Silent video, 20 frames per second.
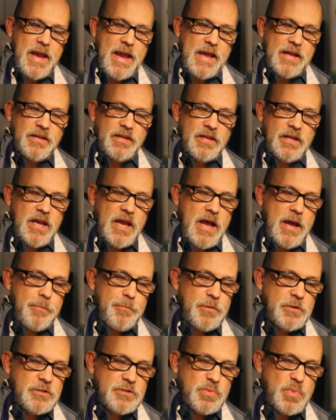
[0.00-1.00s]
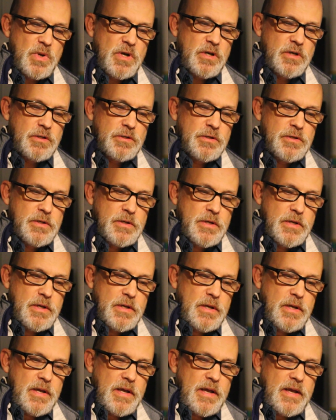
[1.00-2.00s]
handicapped as well
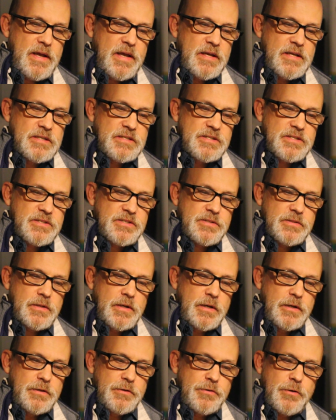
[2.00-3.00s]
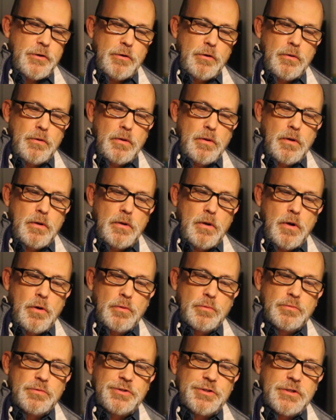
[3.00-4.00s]
as uh, their
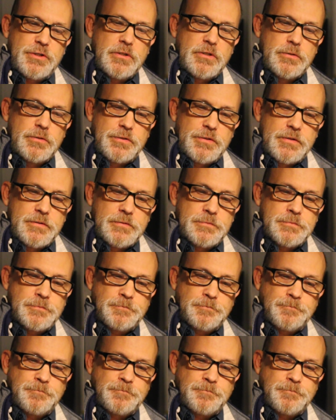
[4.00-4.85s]
own children.